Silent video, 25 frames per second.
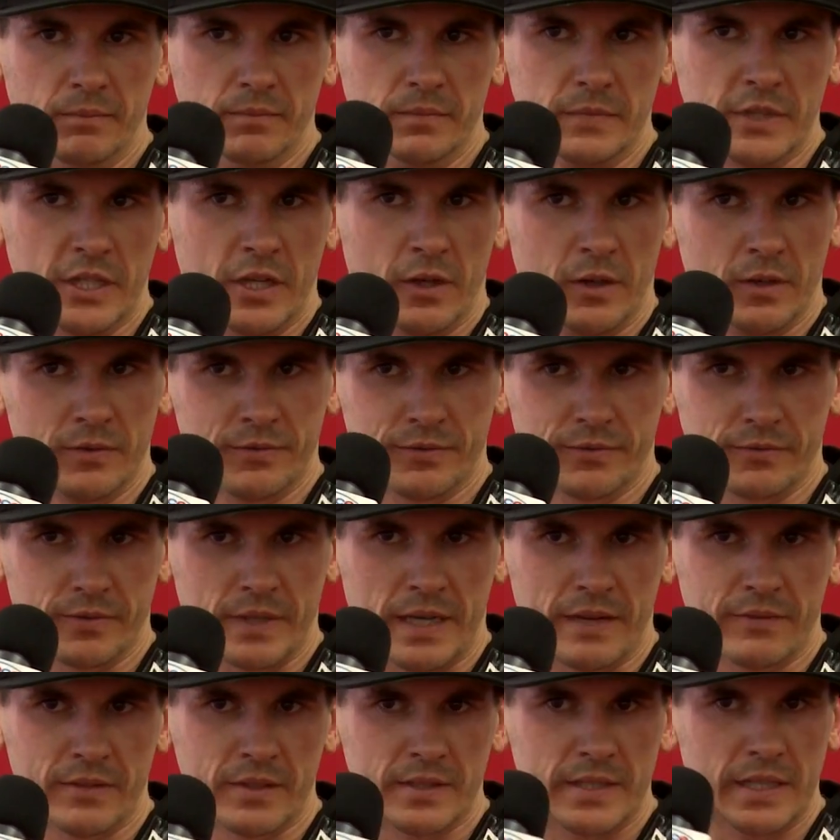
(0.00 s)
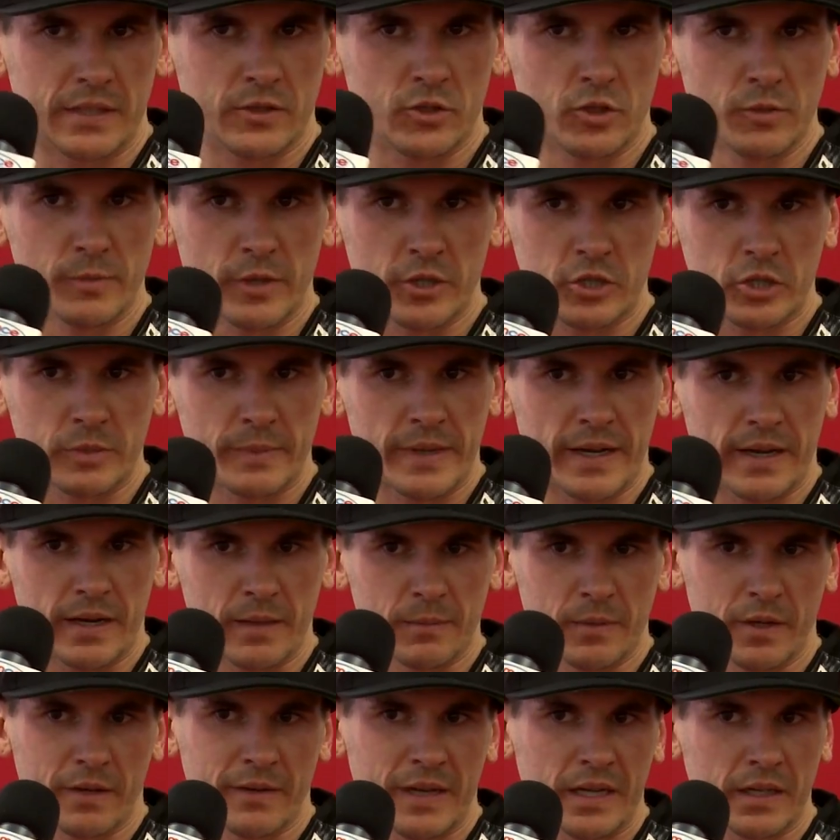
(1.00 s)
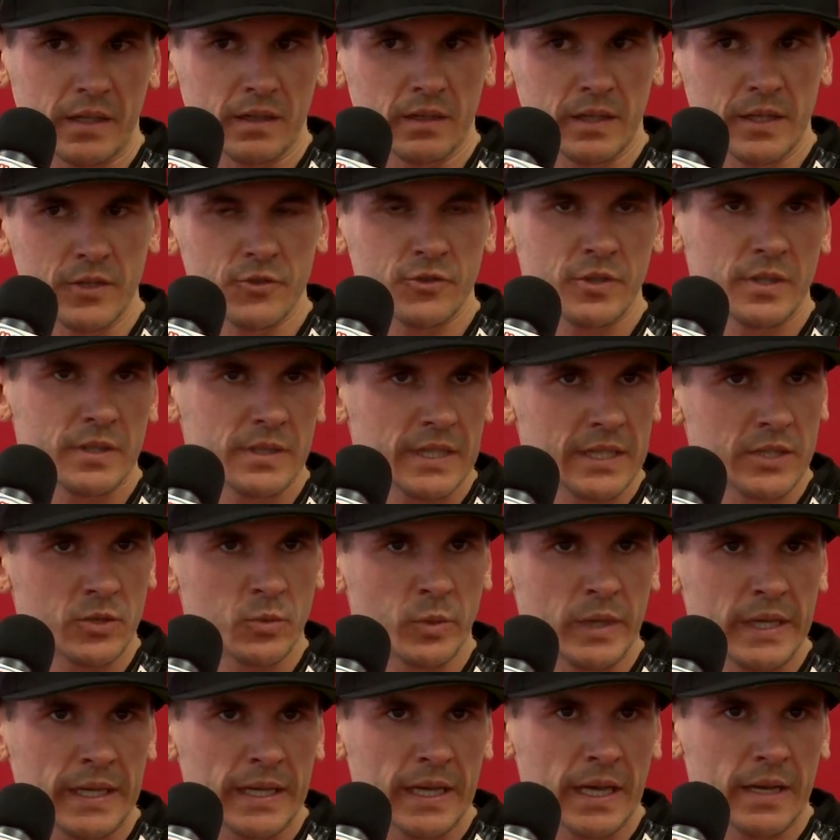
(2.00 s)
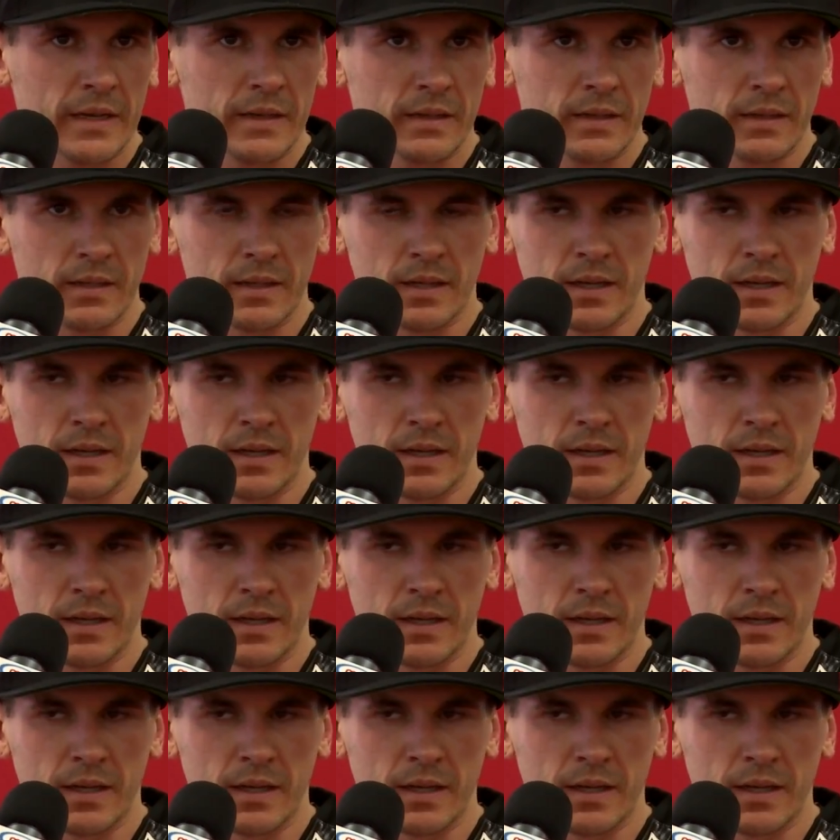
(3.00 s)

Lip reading: you know, I haven't said too much about it, but I've had little injuries each weekend.